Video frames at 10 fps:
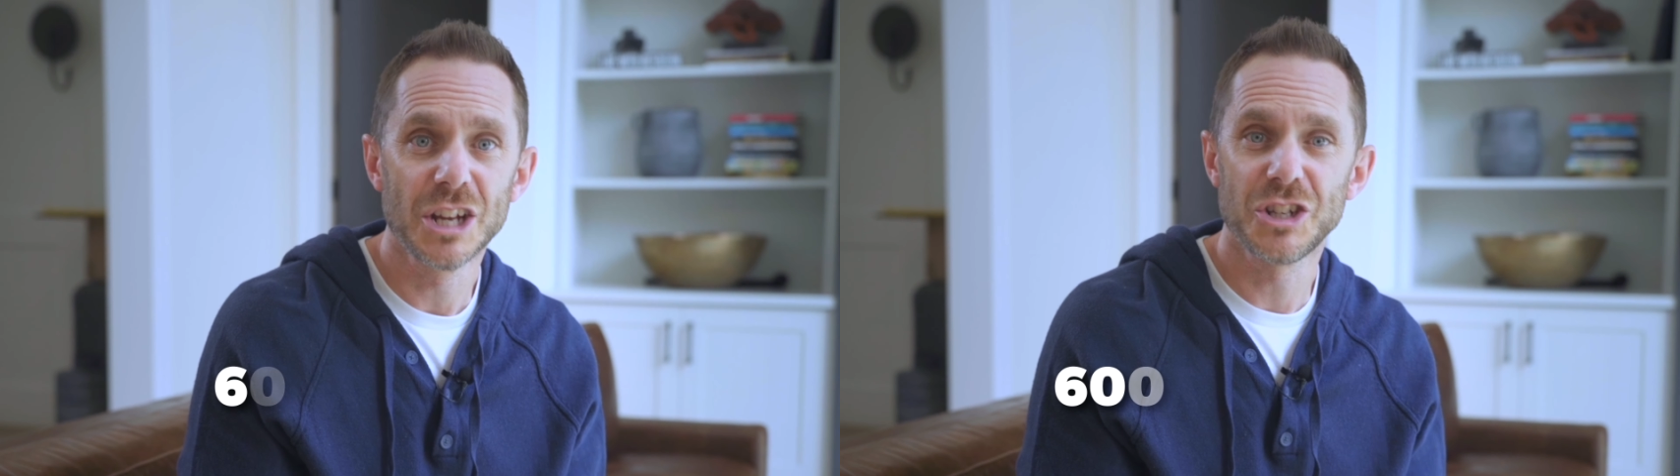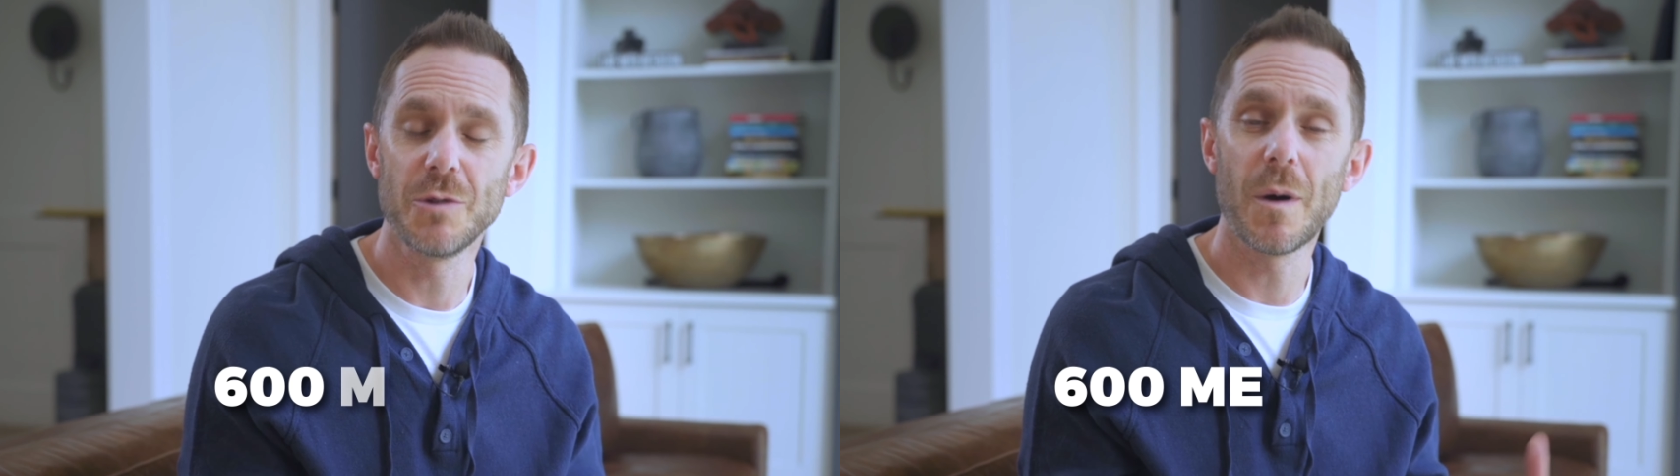
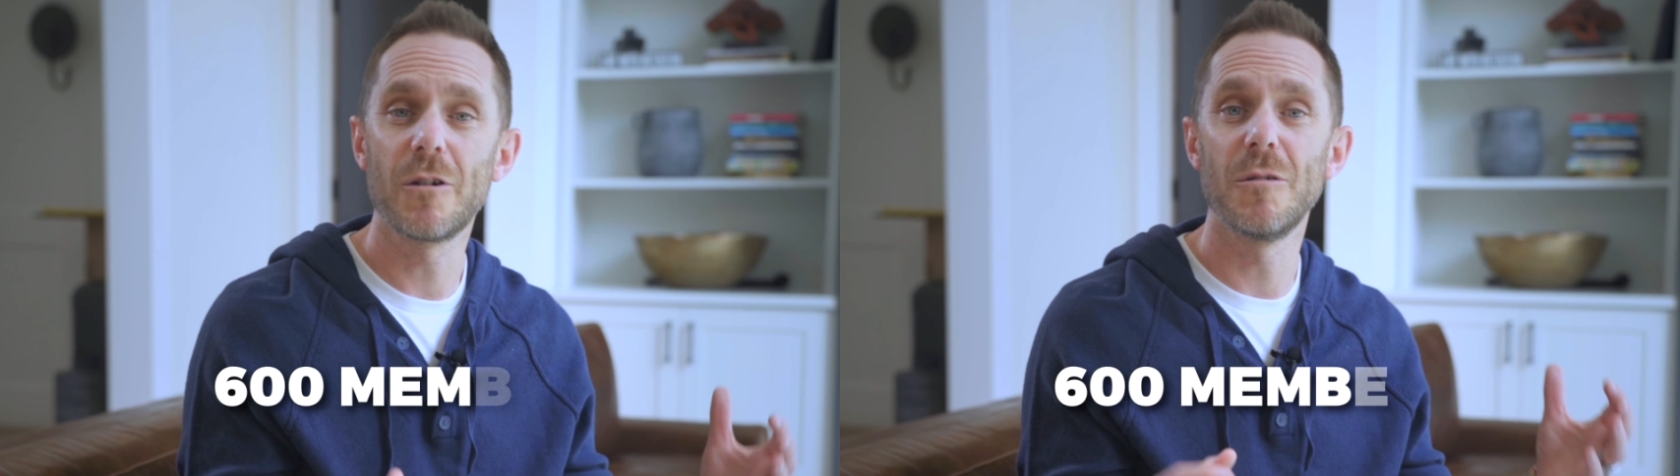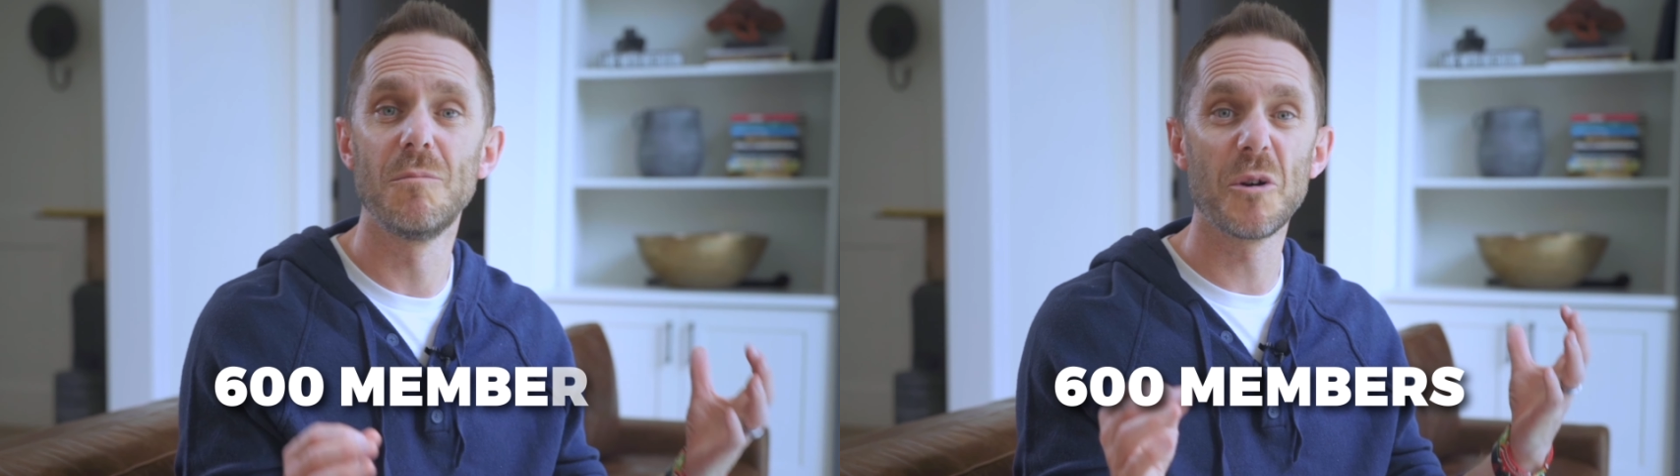She
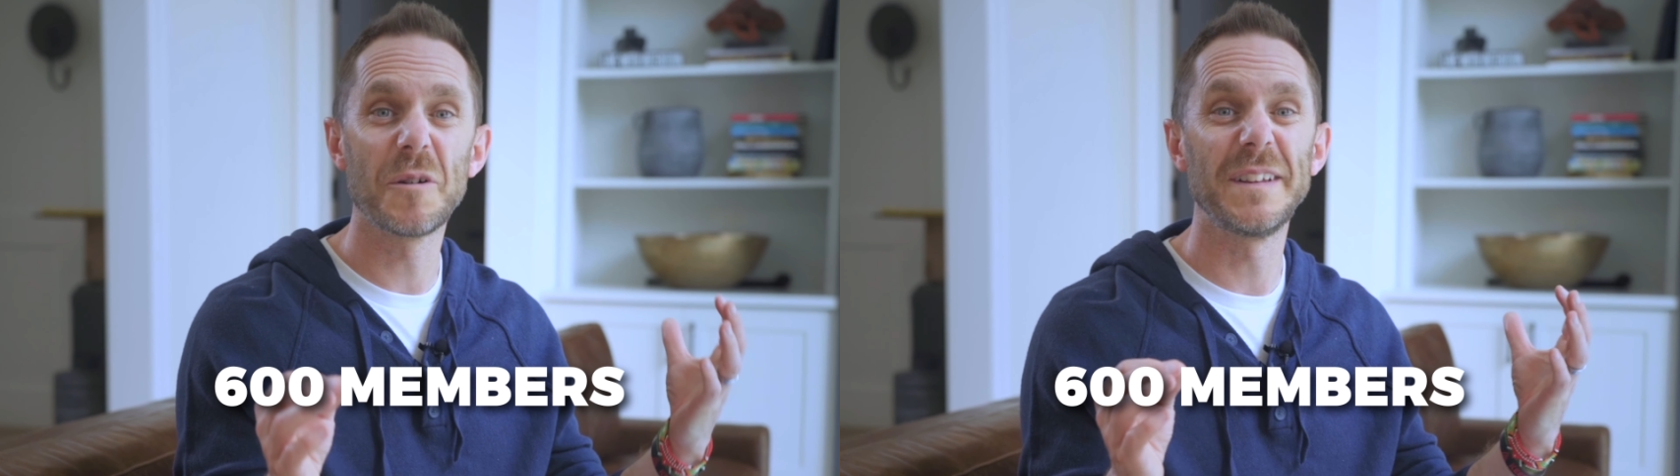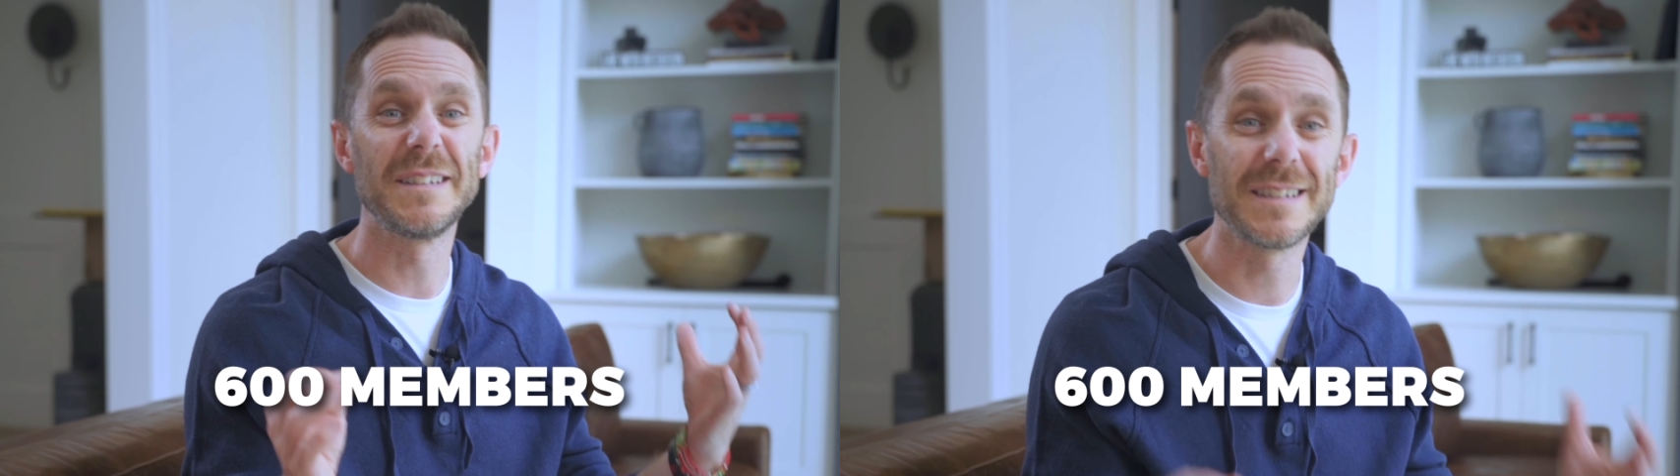welcomed more
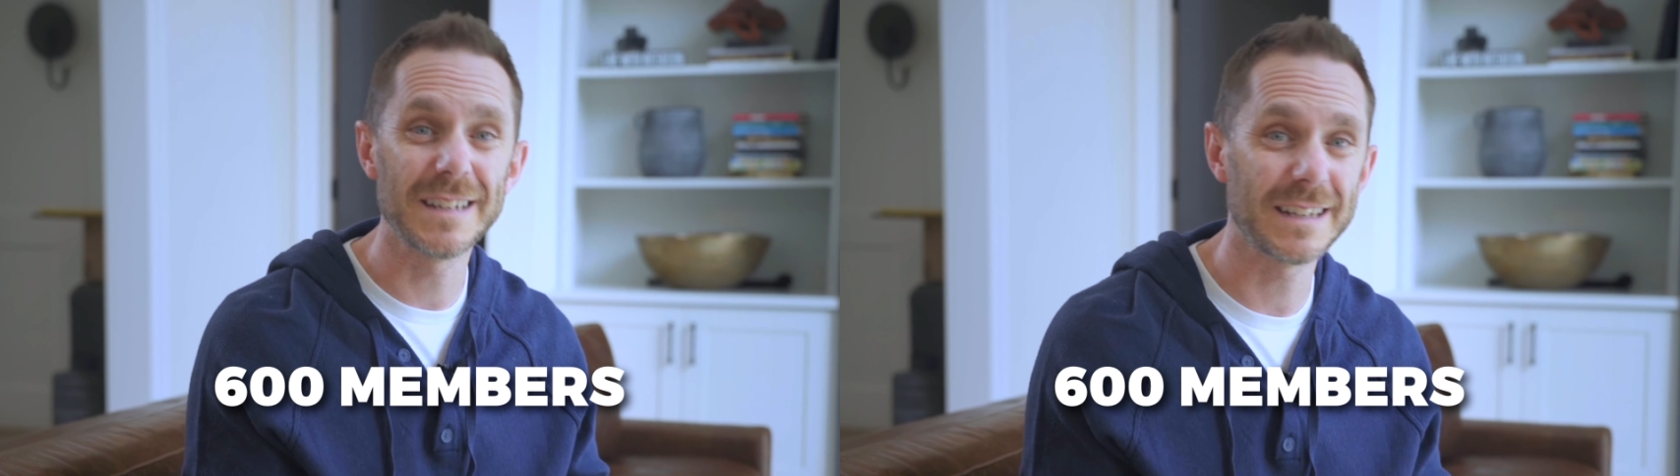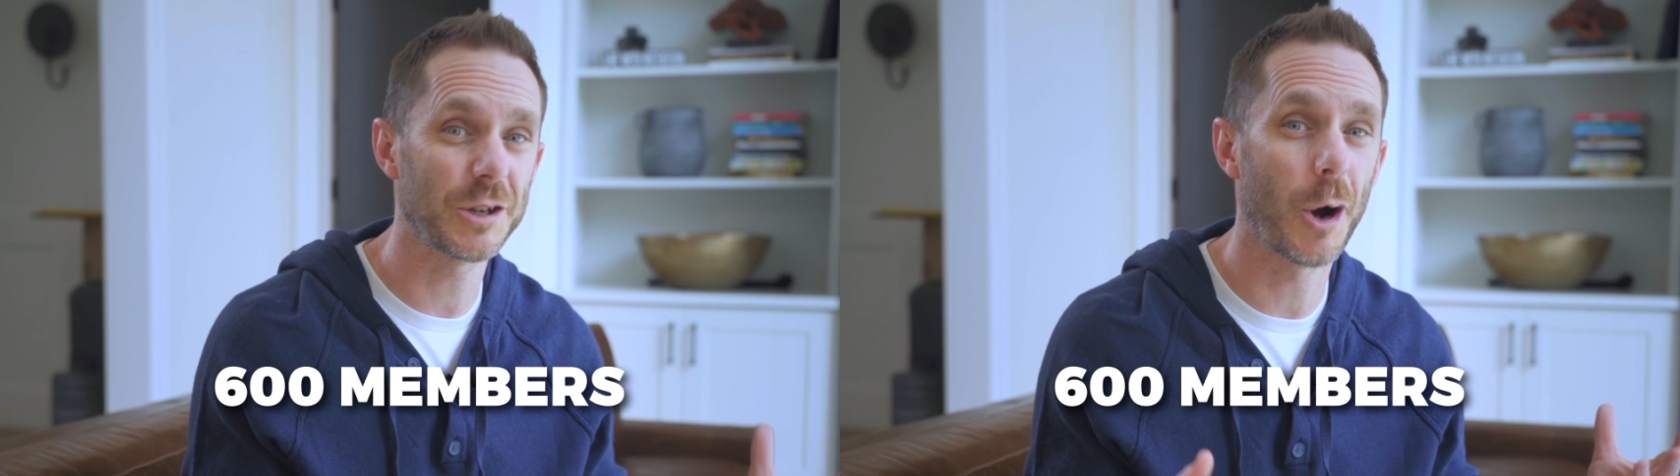than
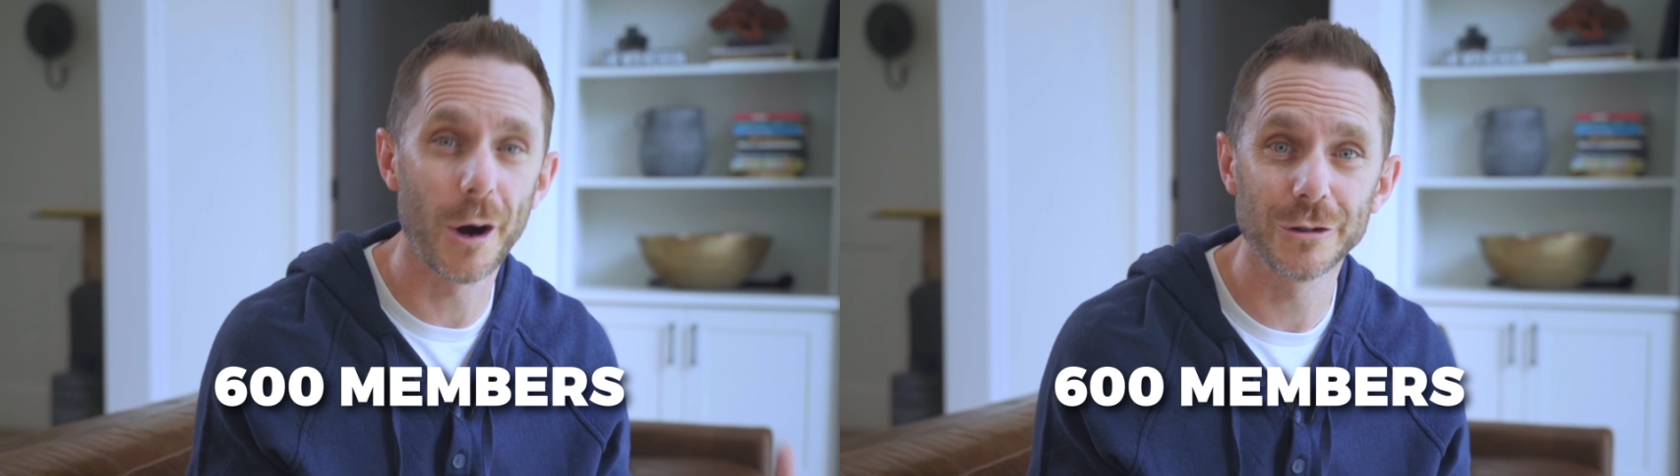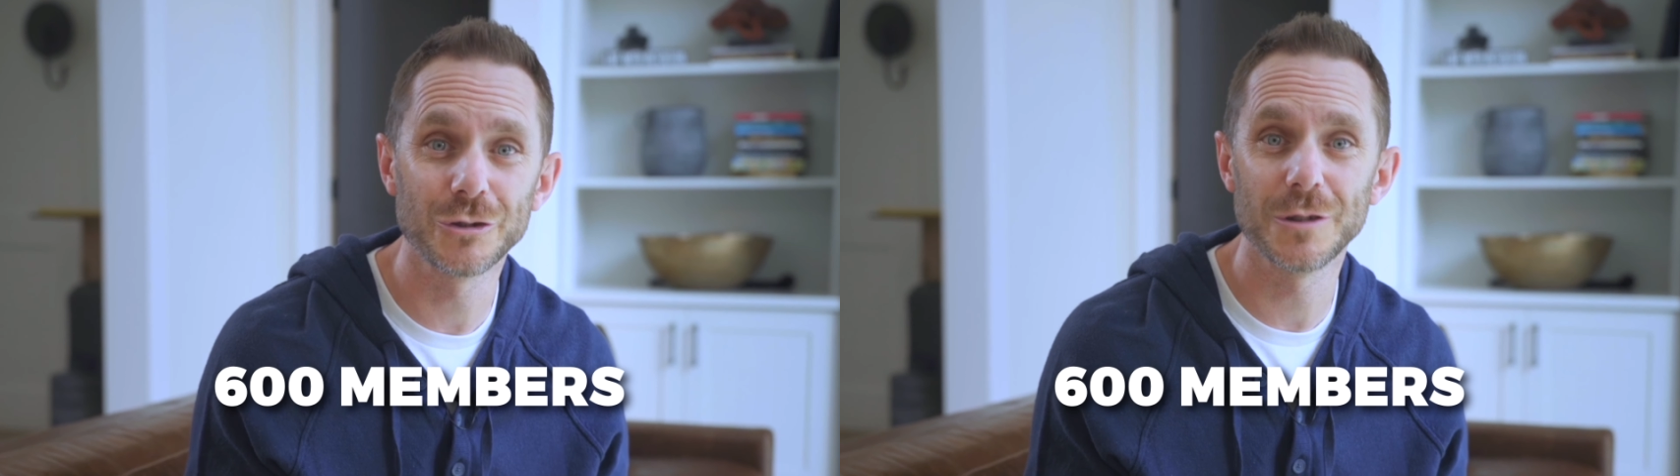
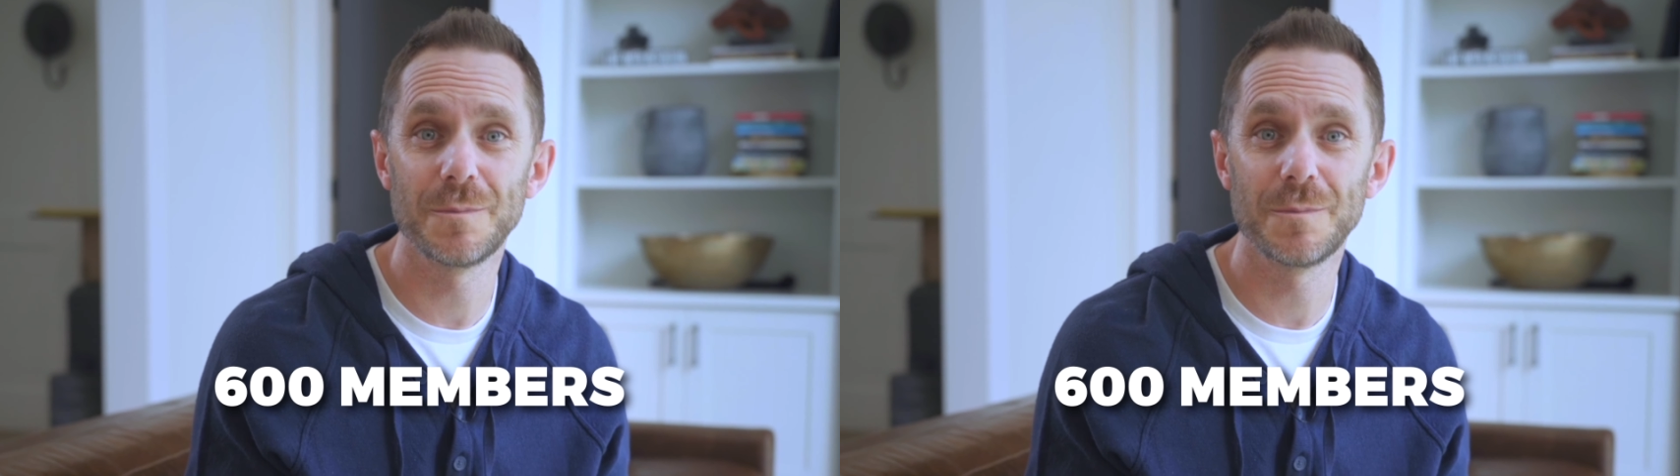600